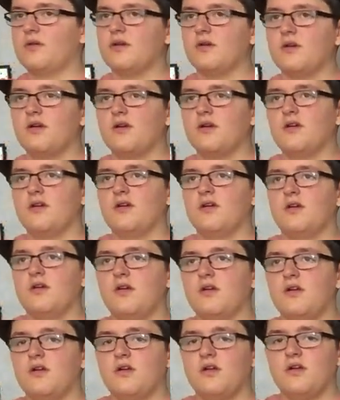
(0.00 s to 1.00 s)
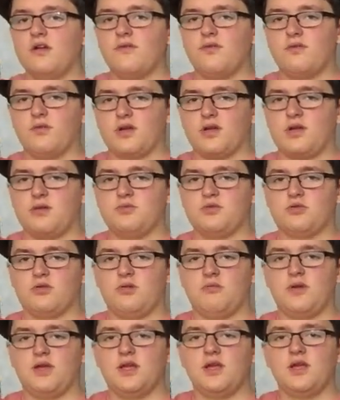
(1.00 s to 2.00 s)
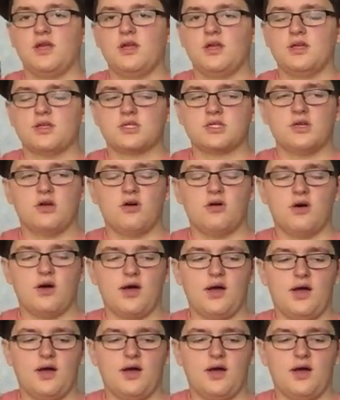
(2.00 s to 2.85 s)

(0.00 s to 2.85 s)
If you want to come join me. So